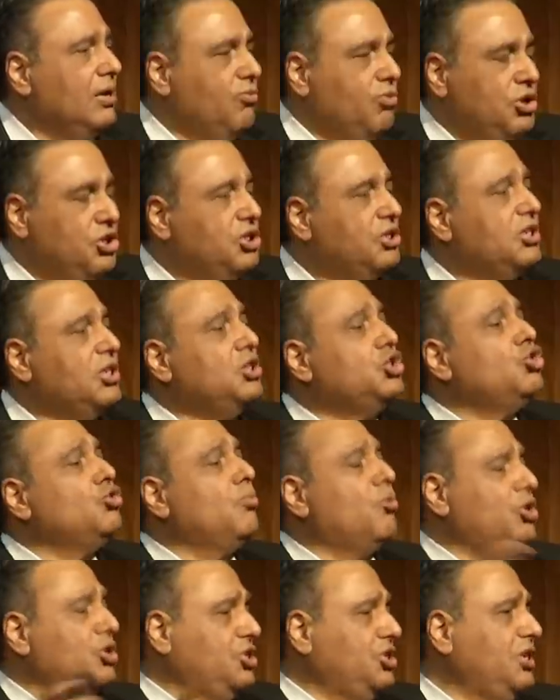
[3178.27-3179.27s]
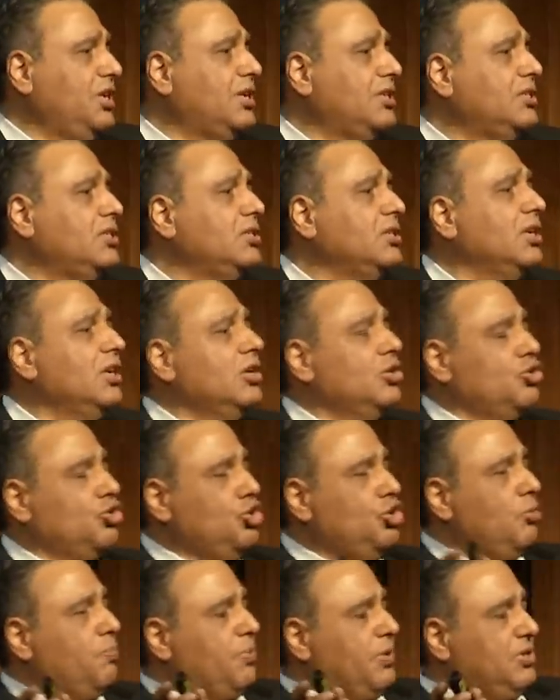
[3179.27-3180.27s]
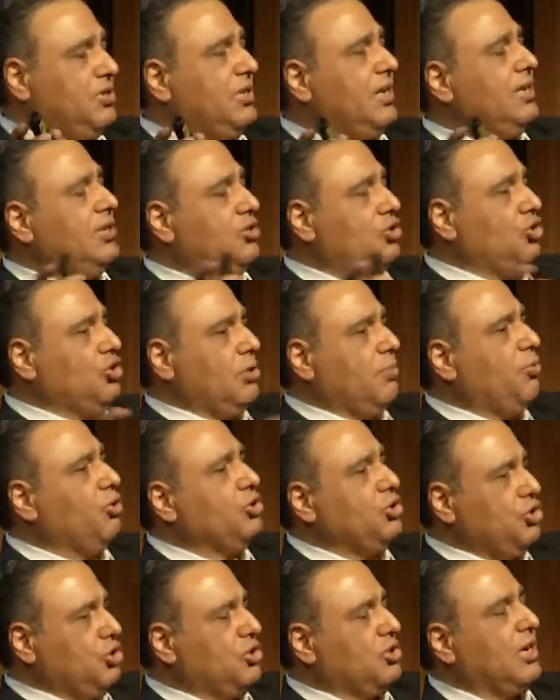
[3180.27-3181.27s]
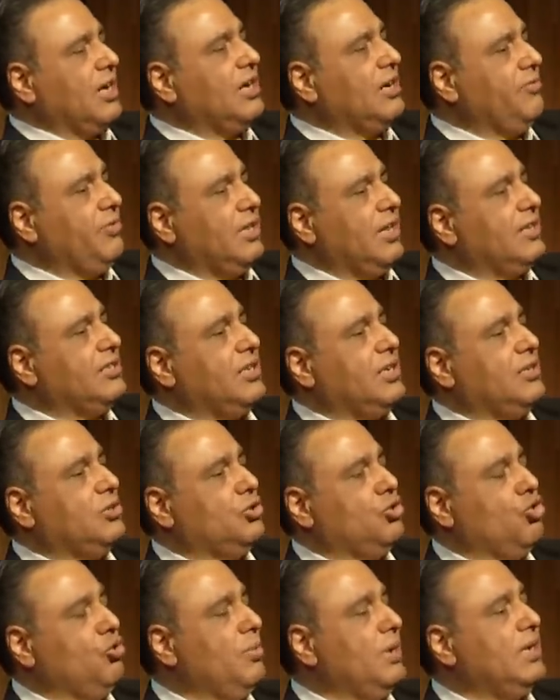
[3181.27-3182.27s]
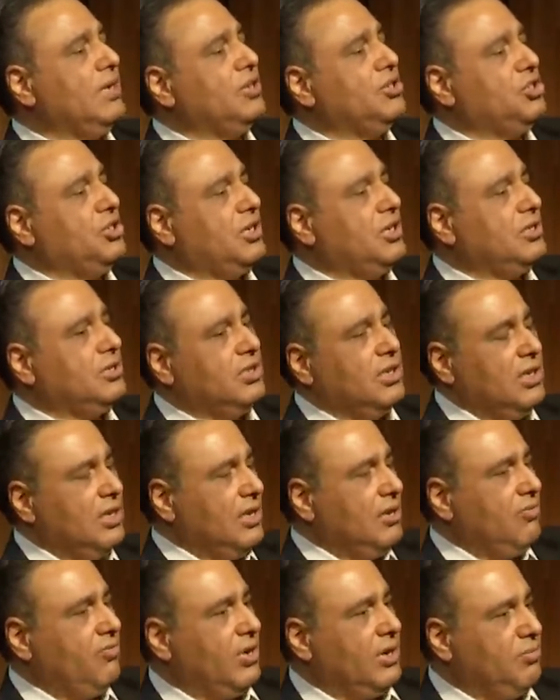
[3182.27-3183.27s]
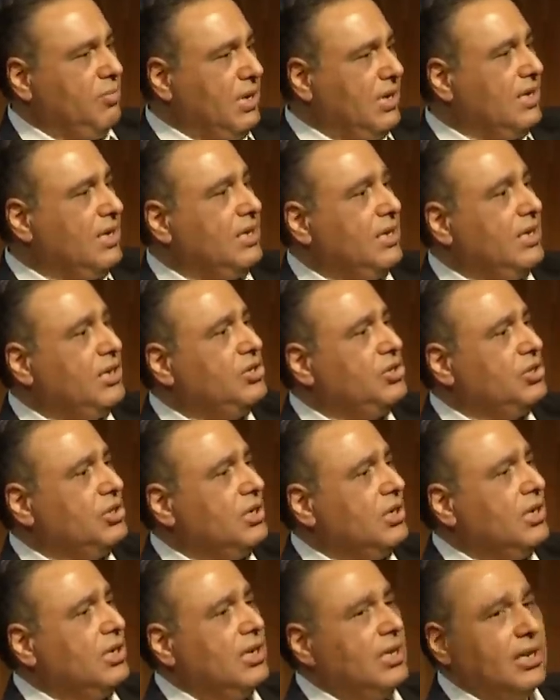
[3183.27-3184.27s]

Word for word: We just issue more shares. So your percent, so suppose you started with, let's say, 2 million shares, 1 million each.